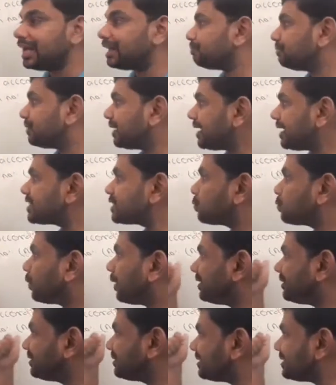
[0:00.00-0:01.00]
That's
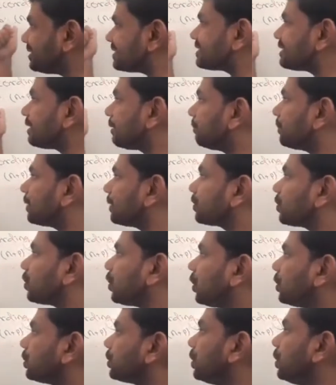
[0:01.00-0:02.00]
why this number
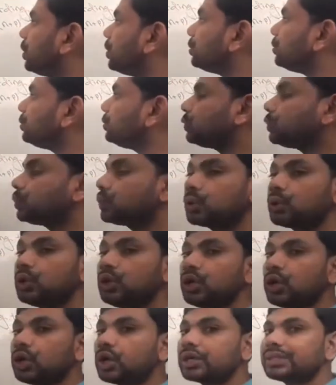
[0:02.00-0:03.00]
called
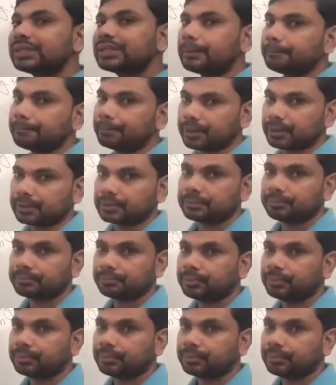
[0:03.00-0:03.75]
nucleon number.